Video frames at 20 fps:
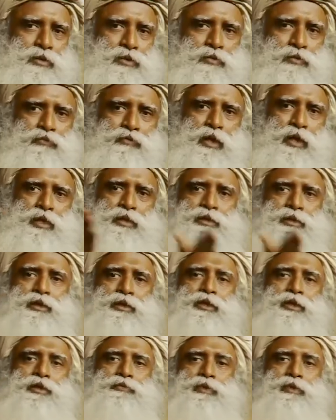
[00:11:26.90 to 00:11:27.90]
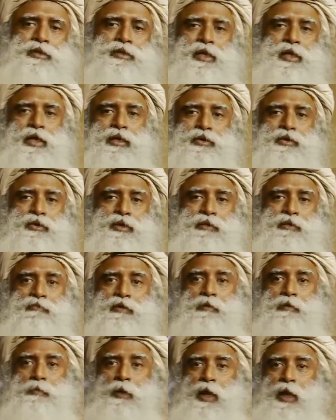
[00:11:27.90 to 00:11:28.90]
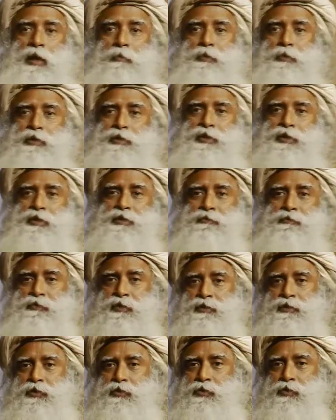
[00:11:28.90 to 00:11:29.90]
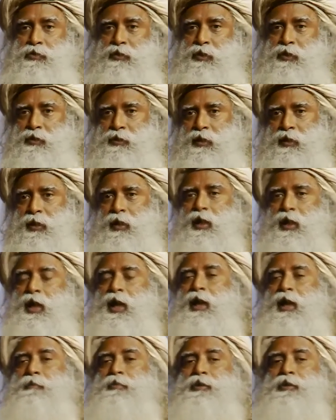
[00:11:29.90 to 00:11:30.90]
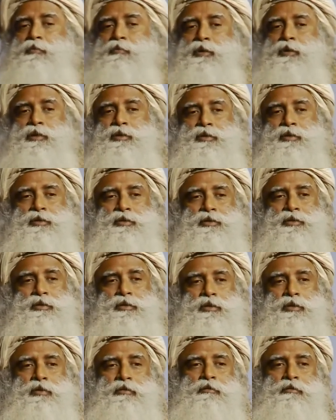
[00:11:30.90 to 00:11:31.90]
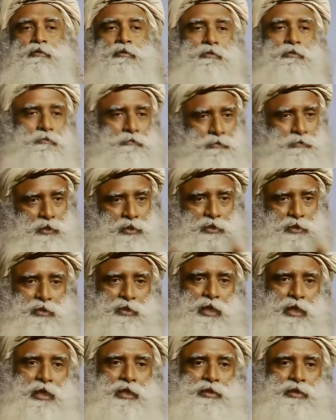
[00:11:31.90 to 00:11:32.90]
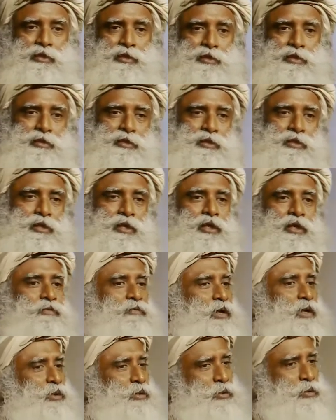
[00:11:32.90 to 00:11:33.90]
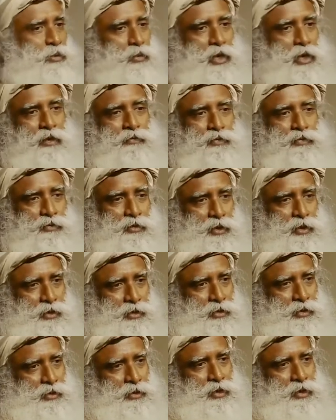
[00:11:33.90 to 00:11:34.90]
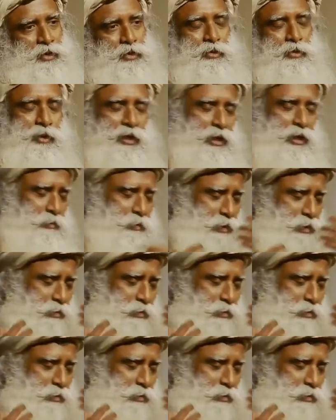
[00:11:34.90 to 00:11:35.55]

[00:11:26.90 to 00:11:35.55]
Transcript: So why is it that we are trying to develop habits as if there's a good thing? Habit means fixed realities where you don't have to think. You get up in